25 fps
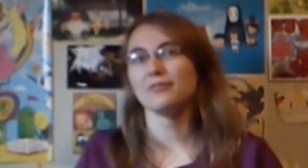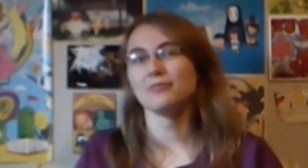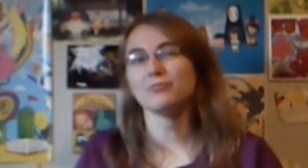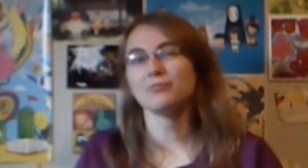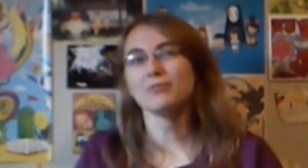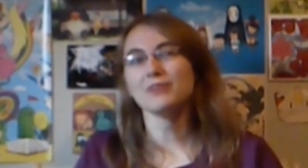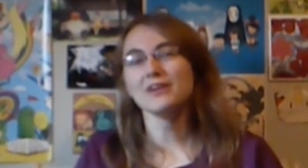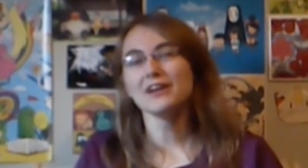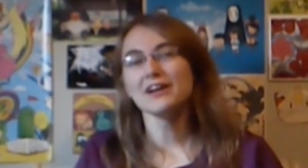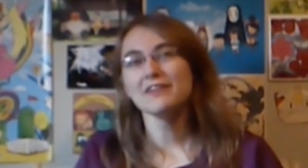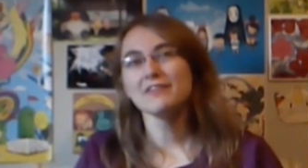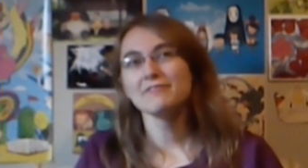
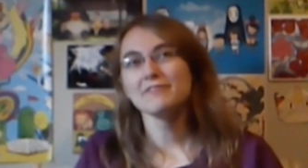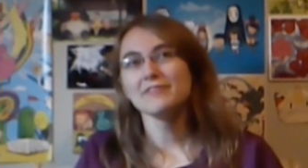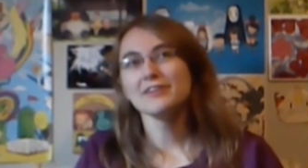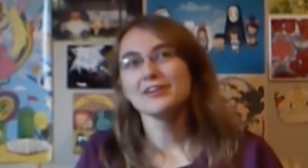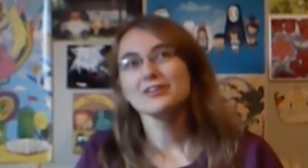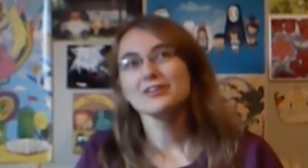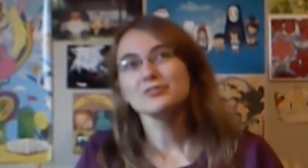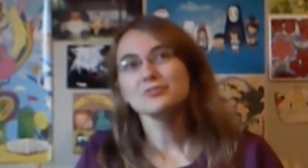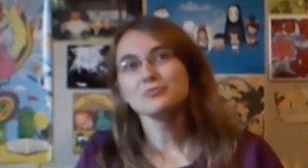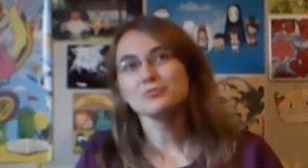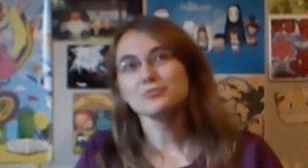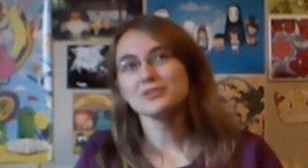When I
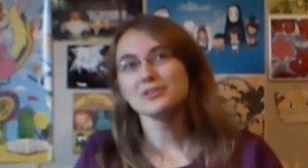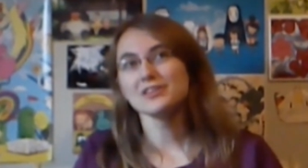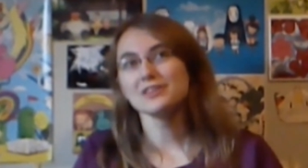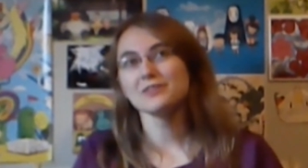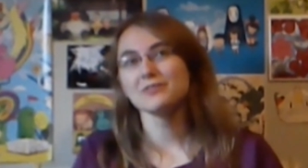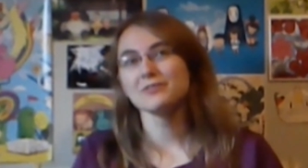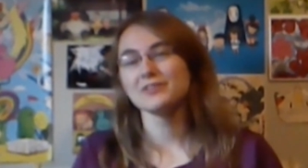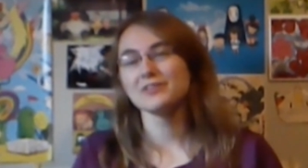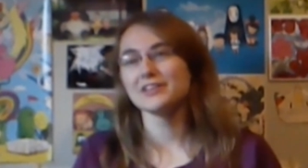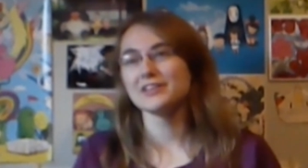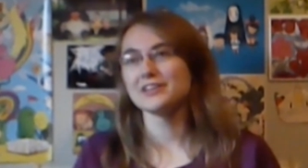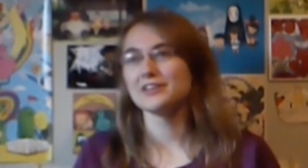finish really,
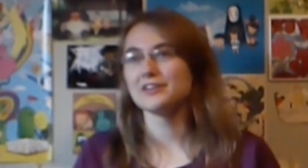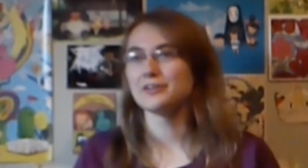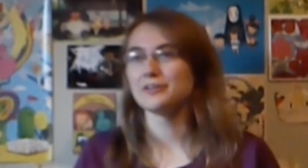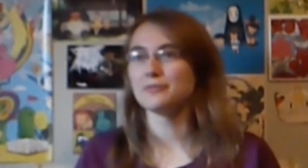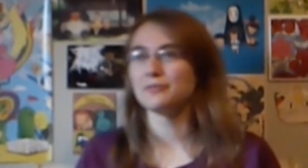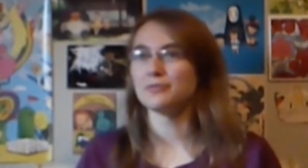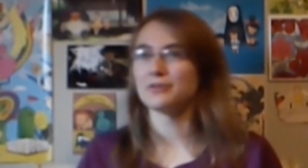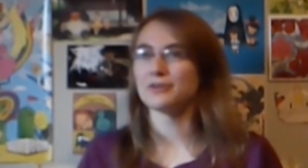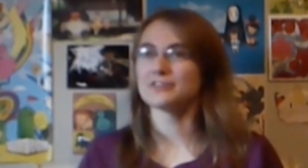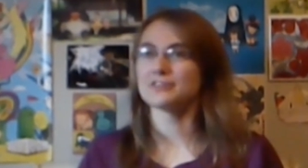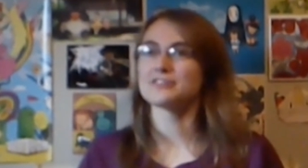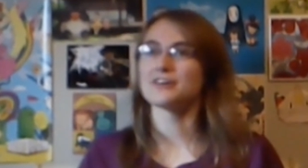really
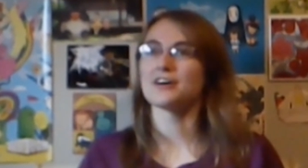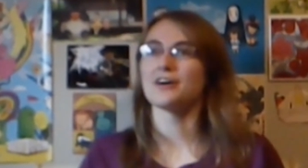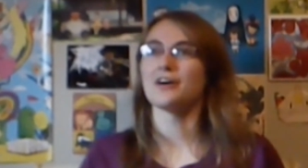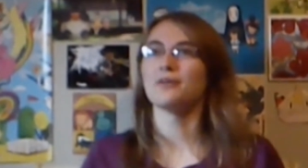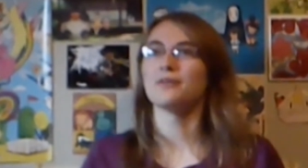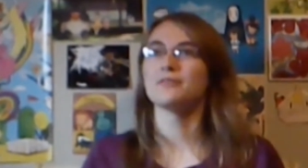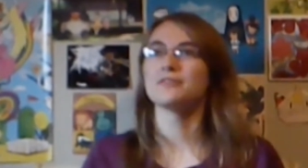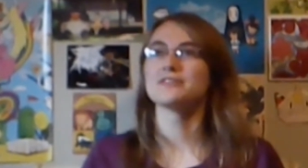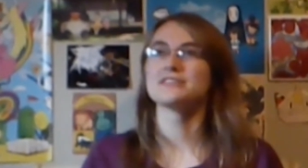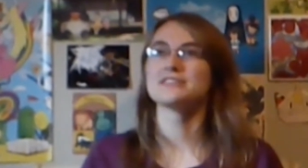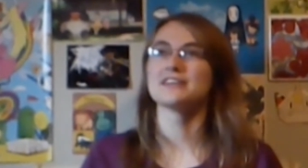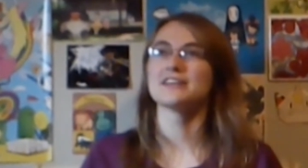good books, I
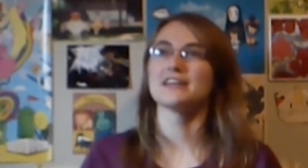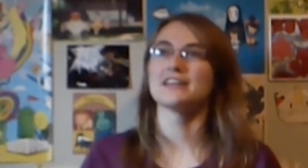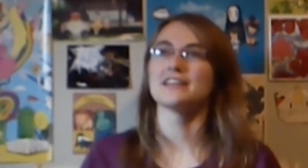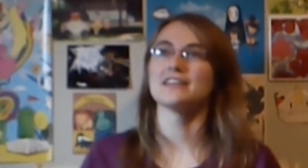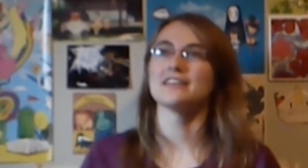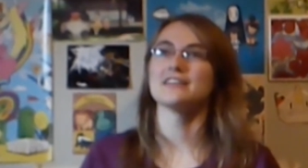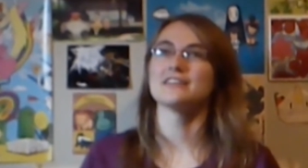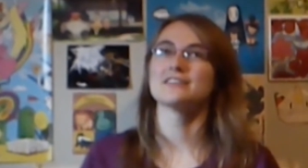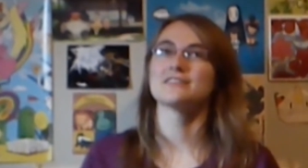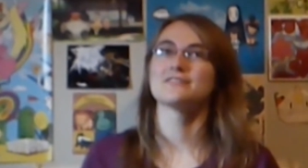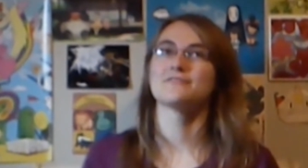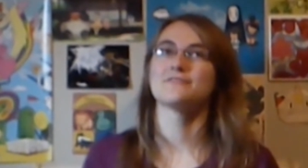always
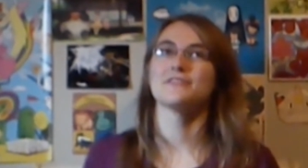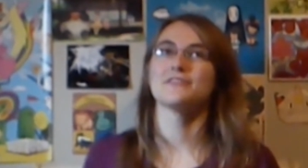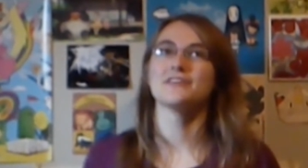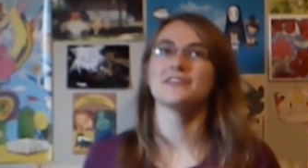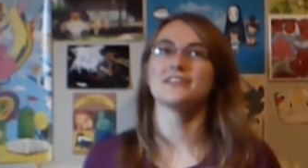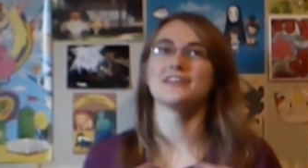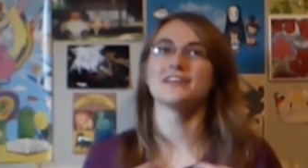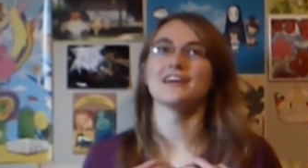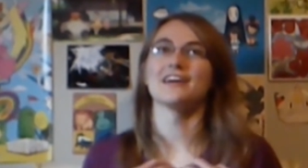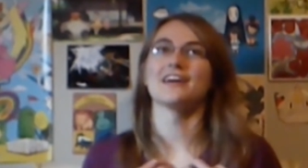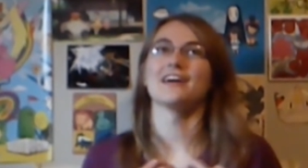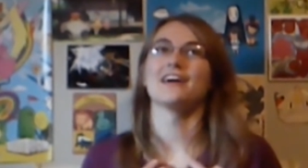get this
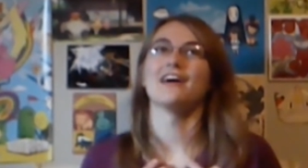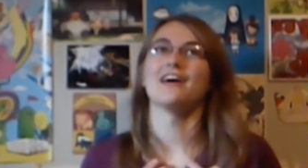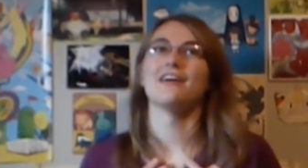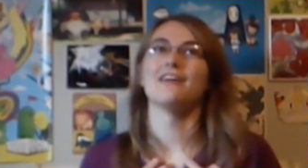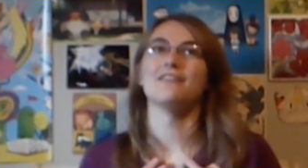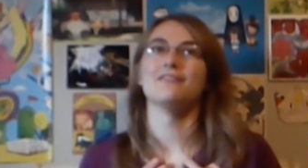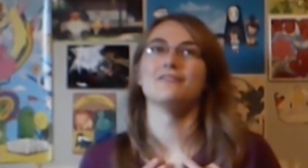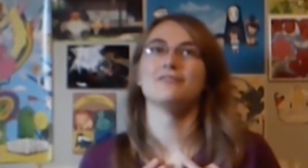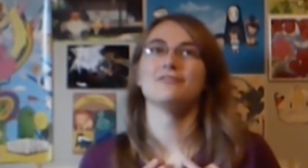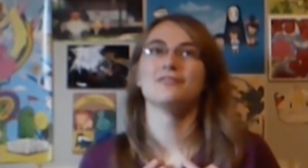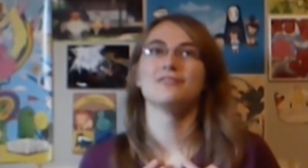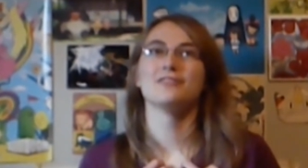feeling
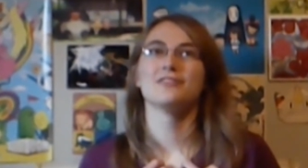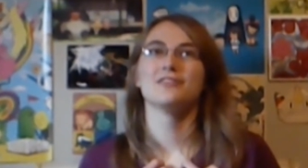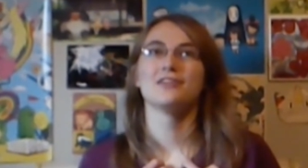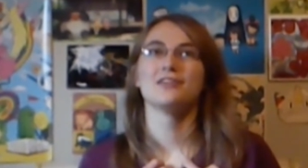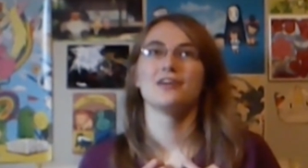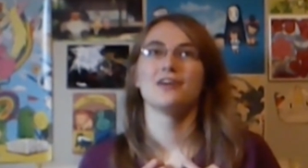of